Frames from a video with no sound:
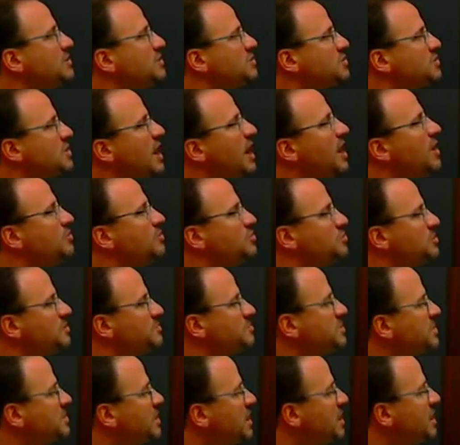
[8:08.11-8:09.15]

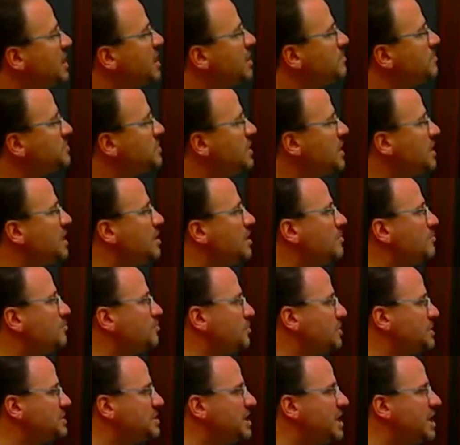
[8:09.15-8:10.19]
Scholarship scams,
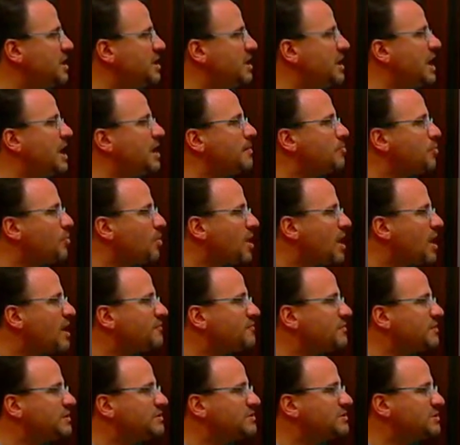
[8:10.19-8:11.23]
pretend
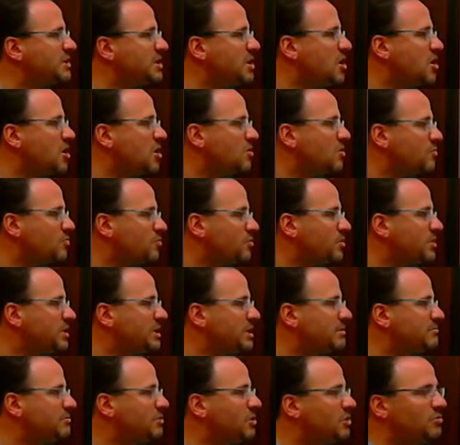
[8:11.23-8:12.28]
nonprofits that are
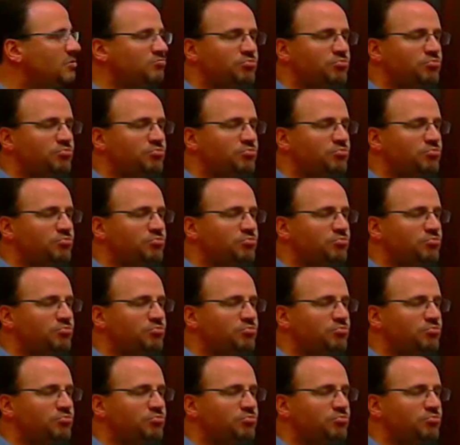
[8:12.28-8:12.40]
really